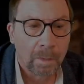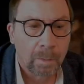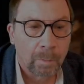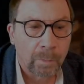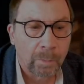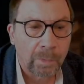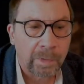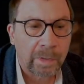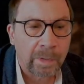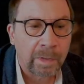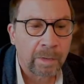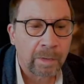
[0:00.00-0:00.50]

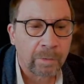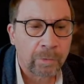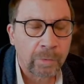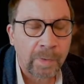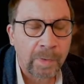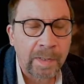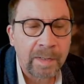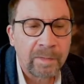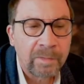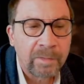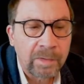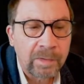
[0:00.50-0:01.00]
We're going to
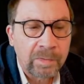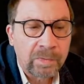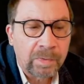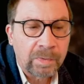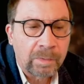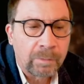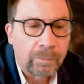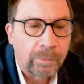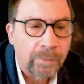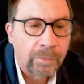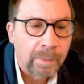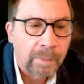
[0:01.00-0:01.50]

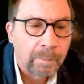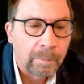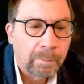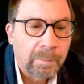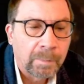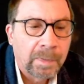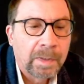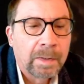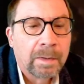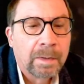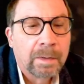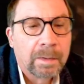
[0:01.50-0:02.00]
transition from